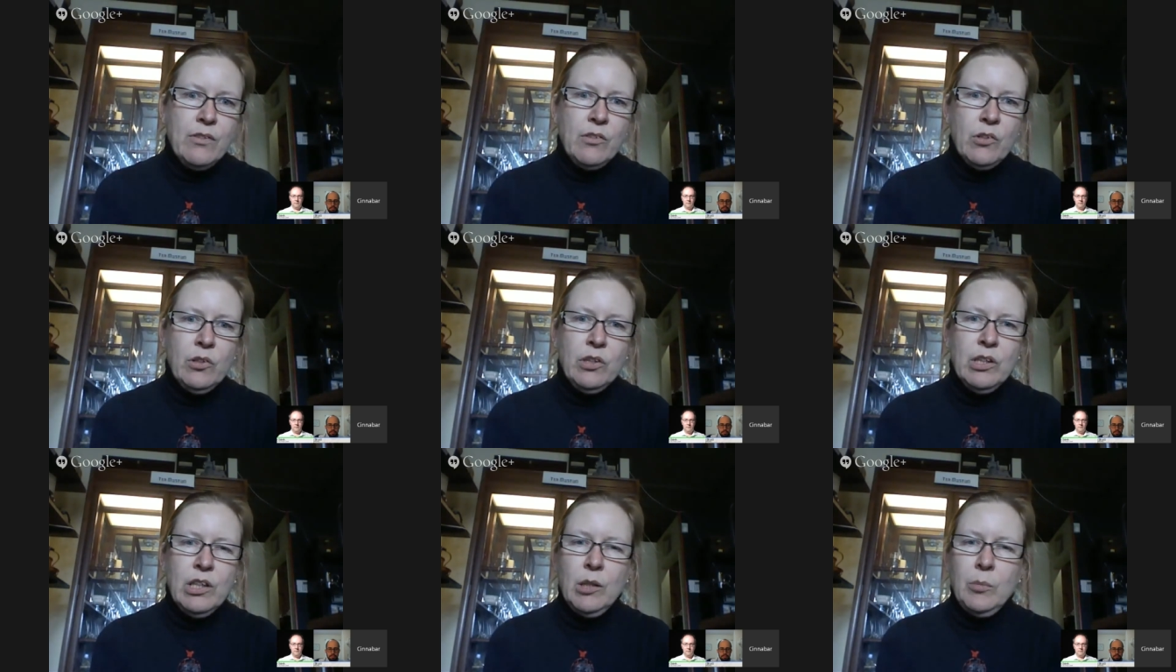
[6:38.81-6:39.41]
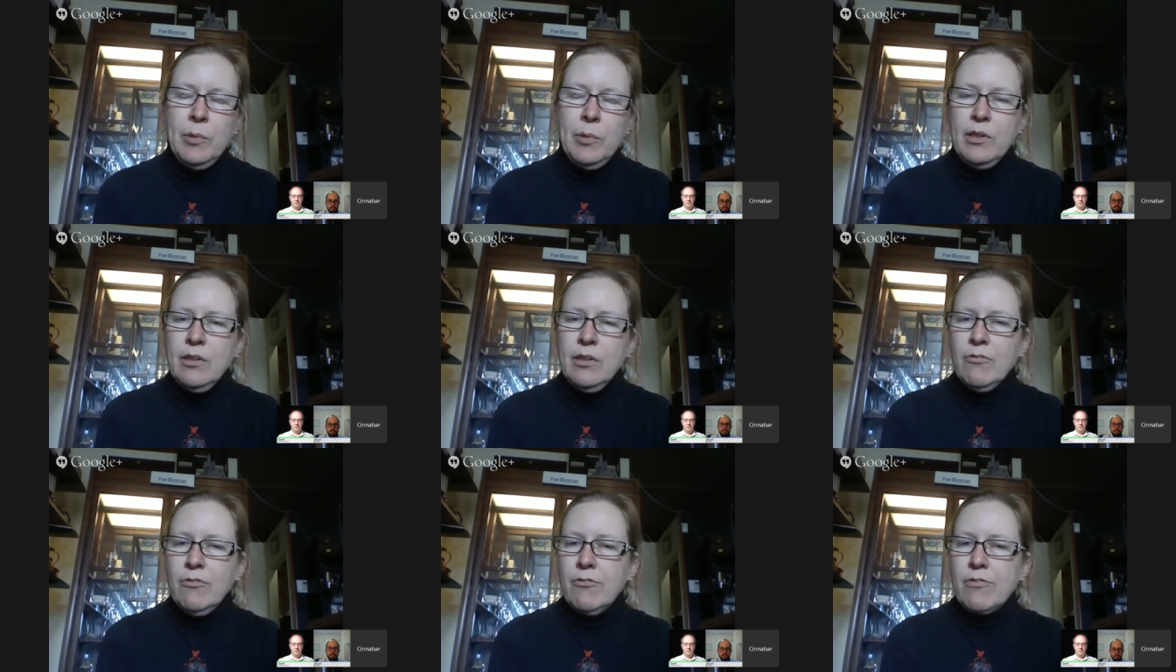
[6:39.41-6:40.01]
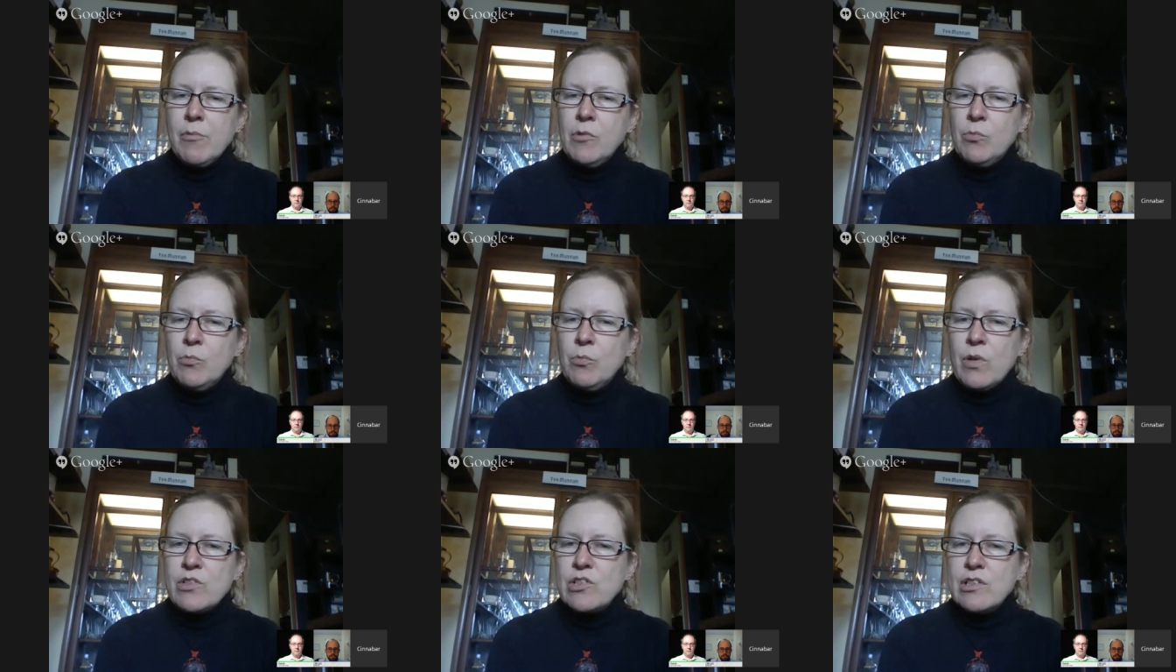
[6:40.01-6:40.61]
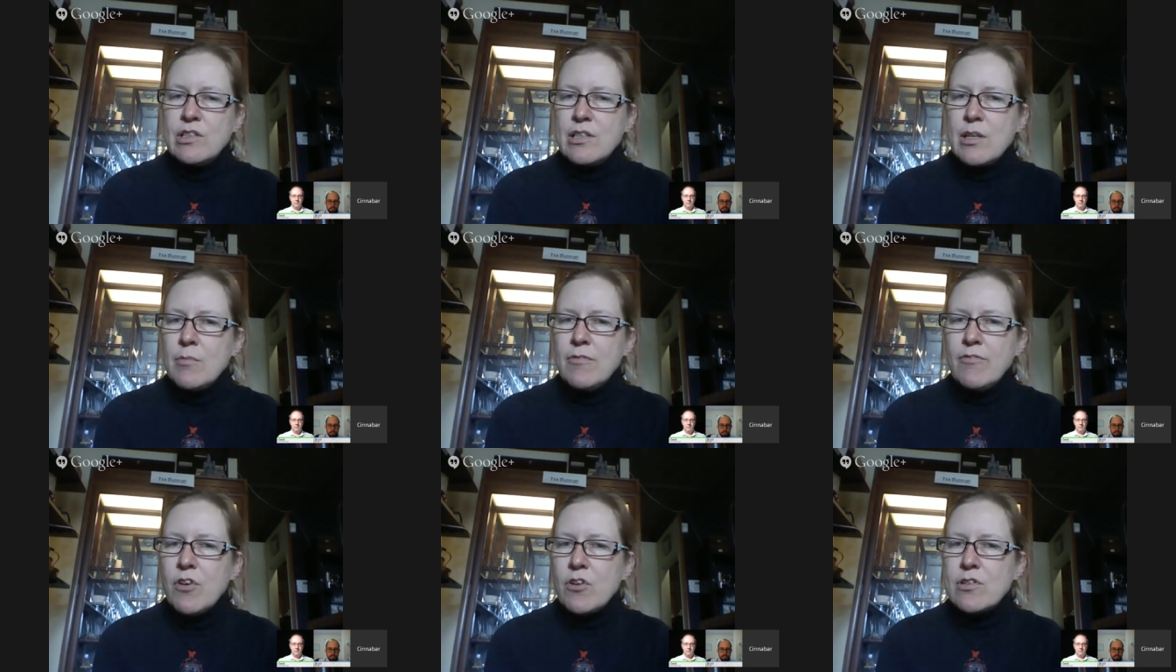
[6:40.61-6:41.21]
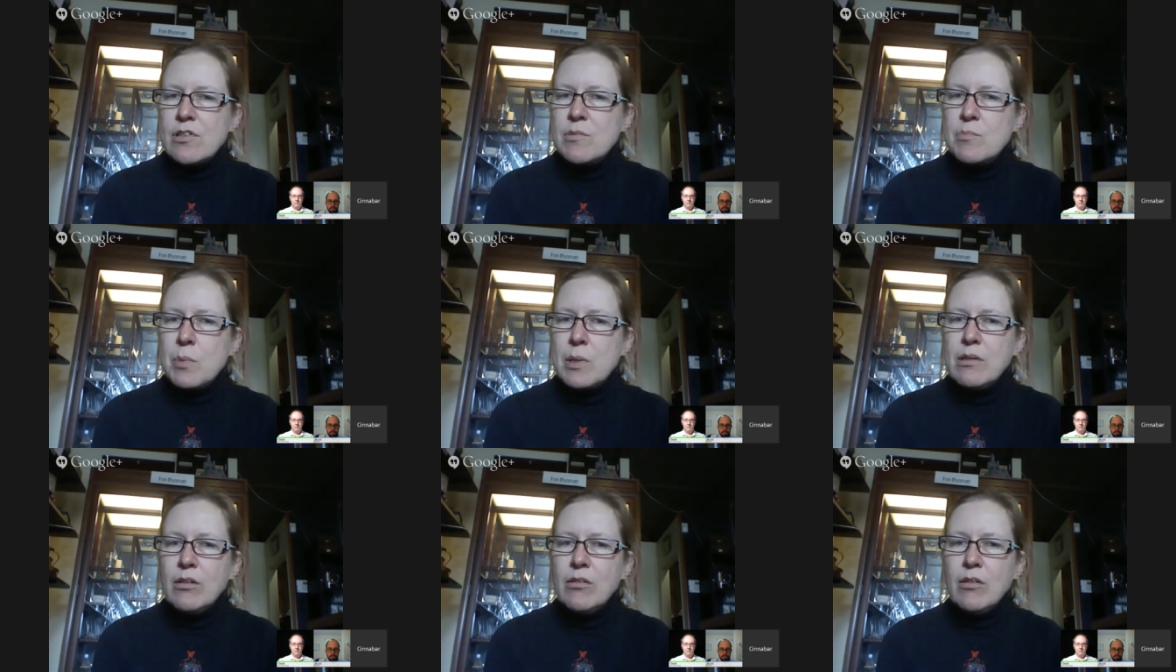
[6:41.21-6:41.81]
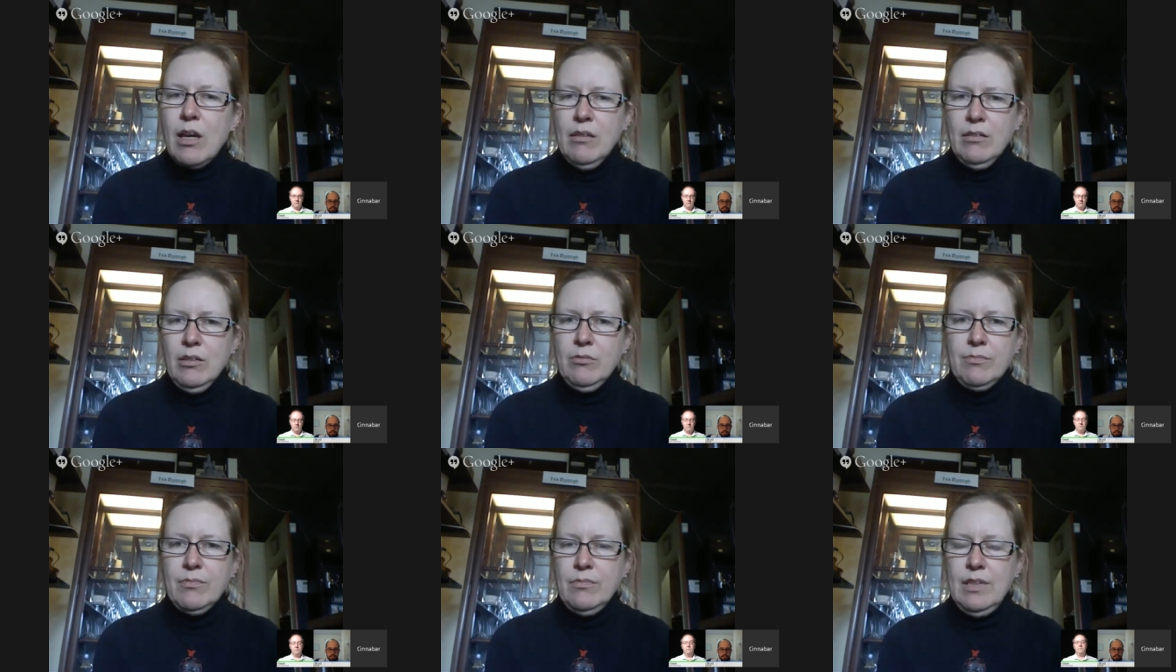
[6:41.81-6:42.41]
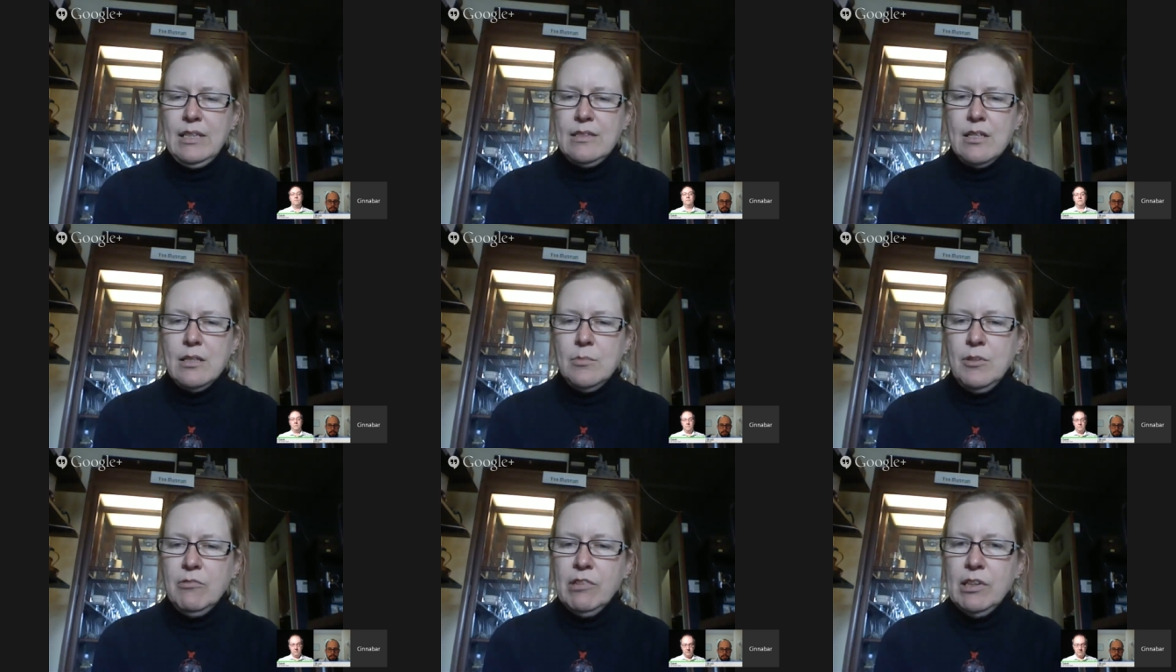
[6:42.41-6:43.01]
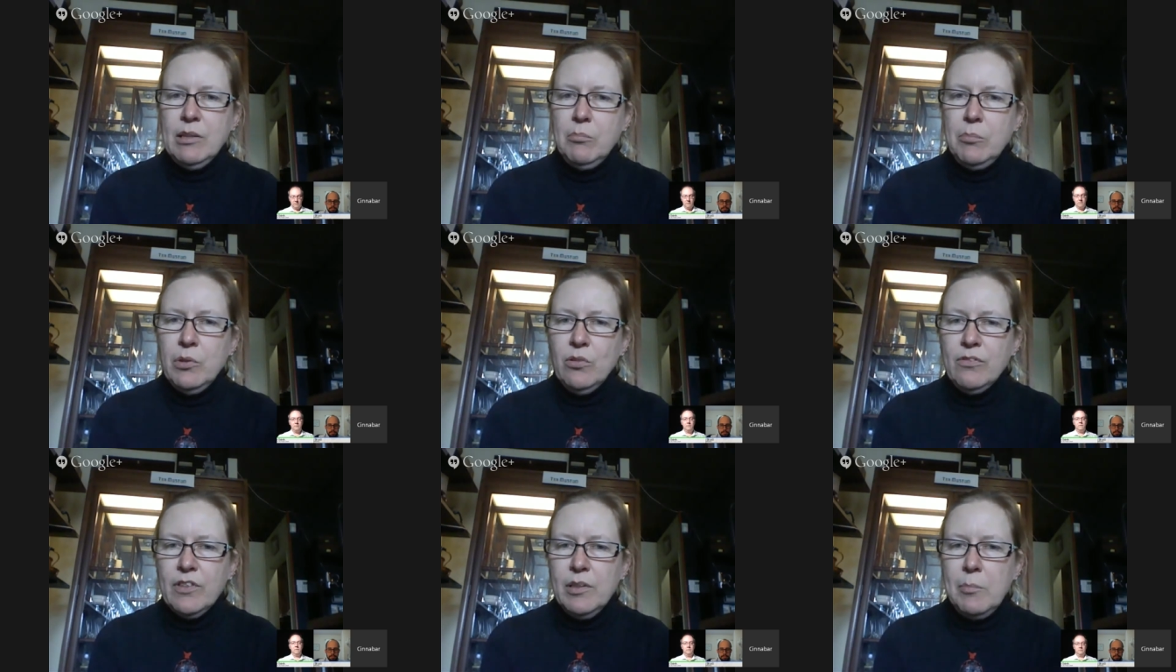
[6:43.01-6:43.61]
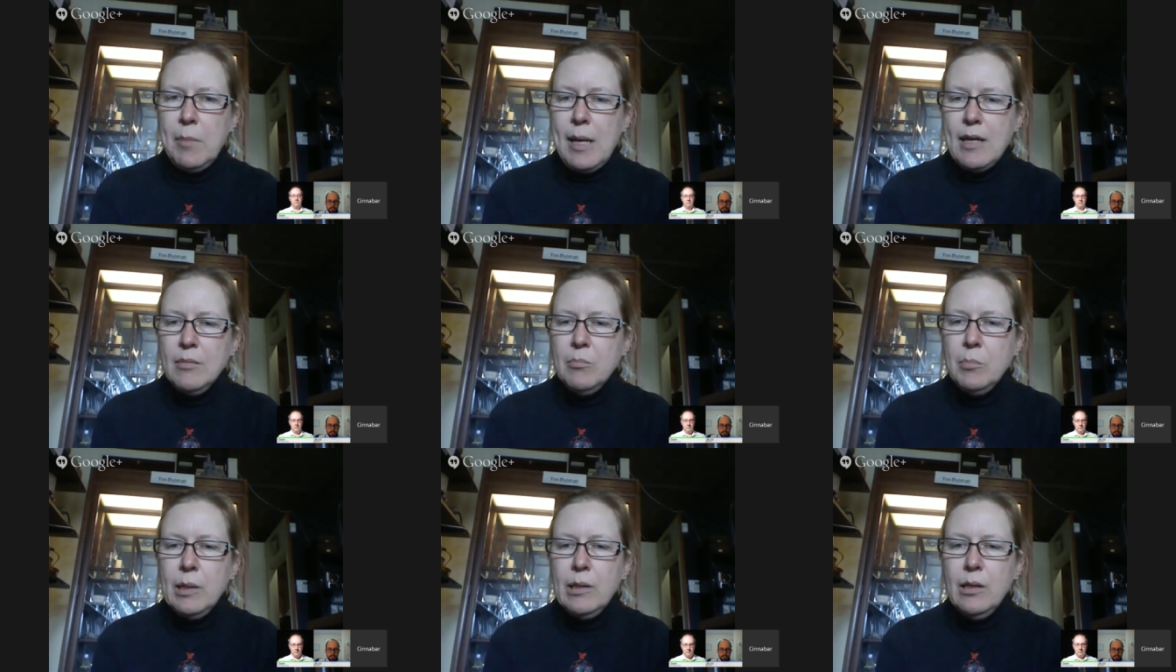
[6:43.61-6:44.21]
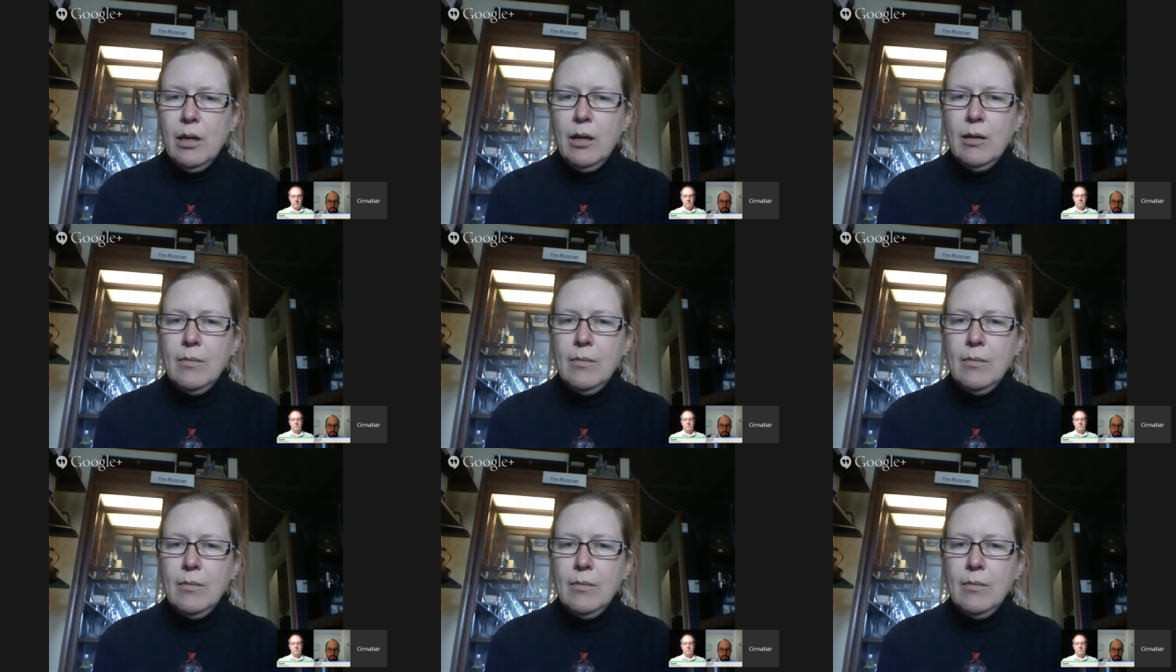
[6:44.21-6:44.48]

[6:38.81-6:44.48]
They're a little bit different from the Russian samovars, but they tend to be really beautifully made. But